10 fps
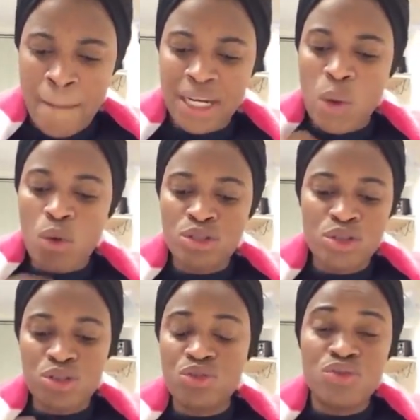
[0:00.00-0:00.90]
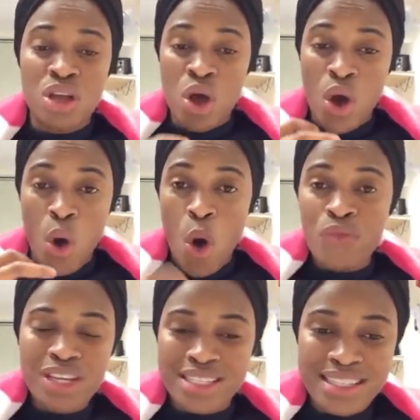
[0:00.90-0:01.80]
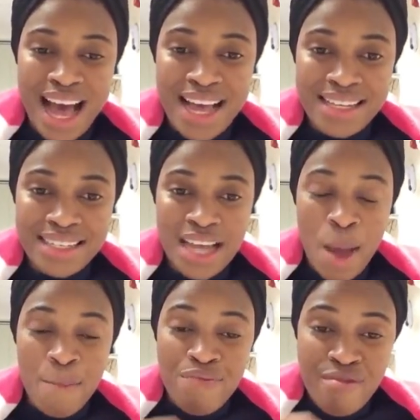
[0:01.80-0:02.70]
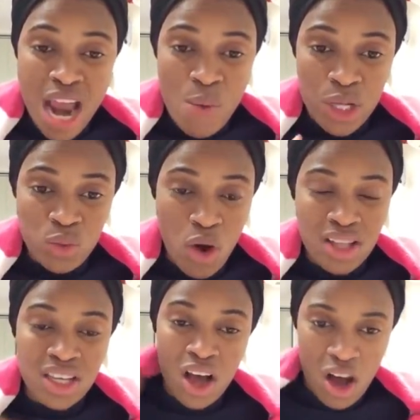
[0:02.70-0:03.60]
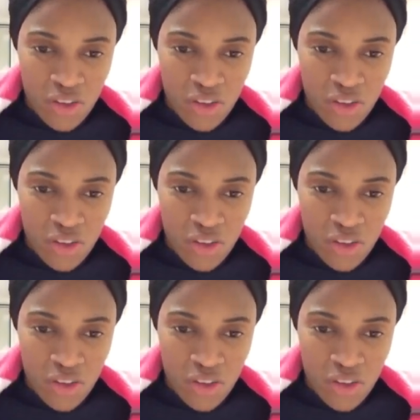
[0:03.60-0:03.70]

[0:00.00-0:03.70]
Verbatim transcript: But I want us to understand, pray with what?